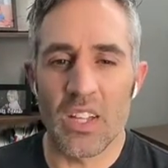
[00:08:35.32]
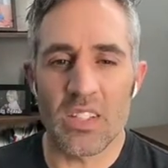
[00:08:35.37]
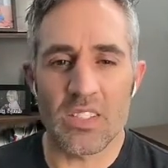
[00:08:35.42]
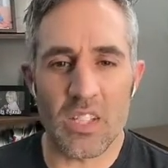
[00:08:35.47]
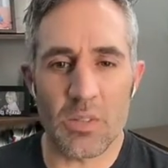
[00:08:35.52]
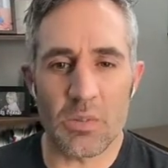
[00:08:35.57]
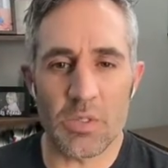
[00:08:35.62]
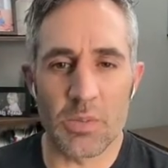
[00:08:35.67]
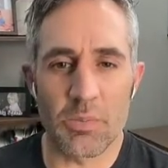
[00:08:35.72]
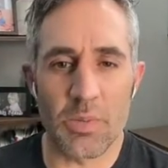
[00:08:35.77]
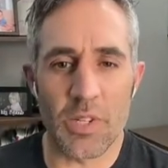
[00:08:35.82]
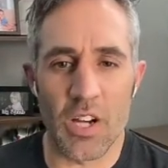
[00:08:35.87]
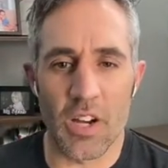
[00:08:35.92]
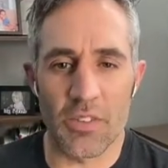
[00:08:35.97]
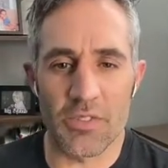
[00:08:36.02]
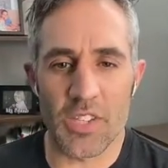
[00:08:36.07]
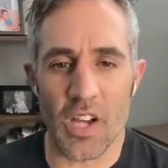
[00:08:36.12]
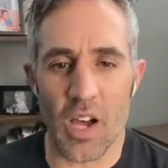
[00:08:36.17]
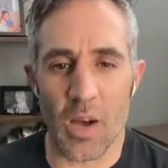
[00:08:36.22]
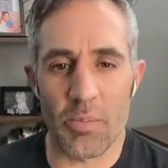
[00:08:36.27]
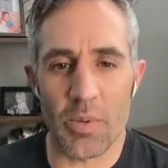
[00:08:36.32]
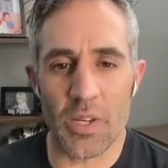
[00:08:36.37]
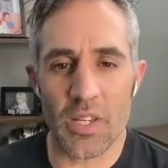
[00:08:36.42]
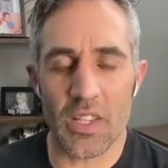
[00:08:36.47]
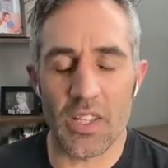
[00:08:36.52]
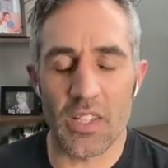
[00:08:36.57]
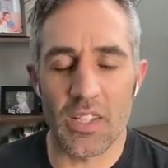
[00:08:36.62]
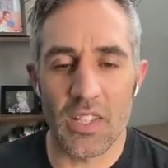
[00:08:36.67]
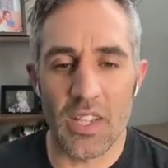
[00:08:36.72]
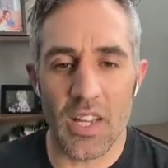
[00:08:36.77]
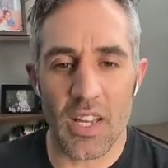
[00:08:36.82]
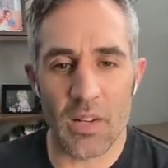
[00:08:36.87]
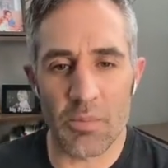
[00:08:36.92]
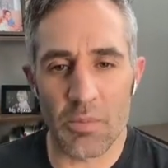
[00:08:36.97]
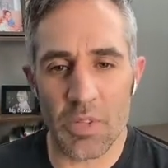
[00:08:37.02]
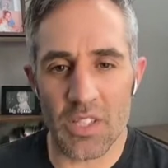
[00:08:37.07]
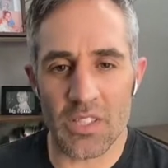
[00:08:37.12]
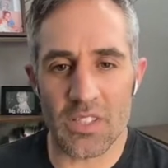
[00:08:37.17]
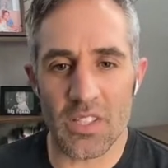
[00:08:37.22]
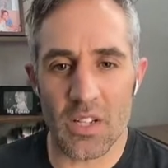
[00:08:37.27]
it seems a bit off topic, and
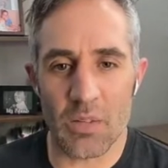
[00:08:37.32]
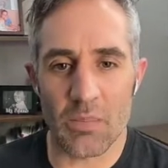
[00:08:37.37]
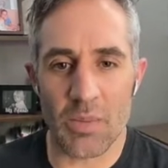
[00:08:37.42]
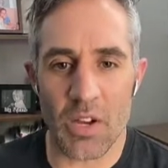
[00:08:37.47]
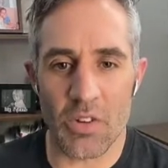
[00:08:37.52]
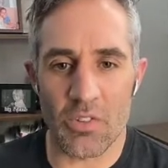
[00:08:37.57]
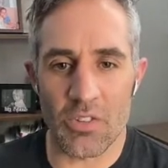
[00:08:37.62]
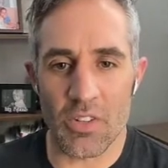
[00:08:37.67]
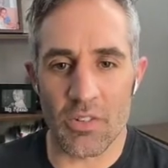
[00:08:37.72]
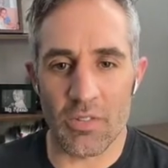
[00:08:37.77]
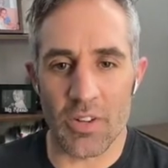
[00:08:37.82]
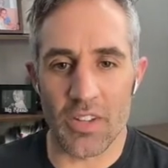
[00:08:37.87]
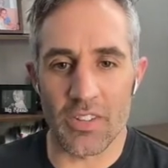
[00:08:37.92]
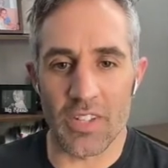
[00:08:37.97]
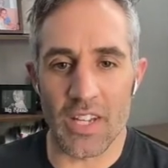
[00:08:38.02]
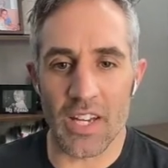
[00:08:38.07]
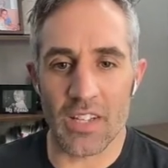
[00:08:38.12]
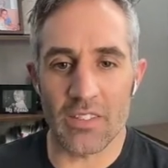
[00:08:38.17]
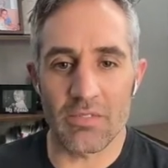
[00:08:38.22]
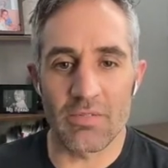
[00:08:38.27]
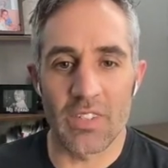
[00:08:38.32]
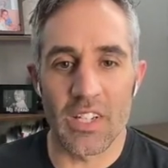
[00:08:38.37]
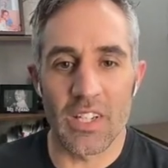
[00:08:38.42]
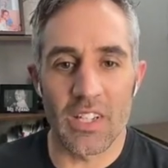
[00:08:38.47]
I'm going to set a boundary around that.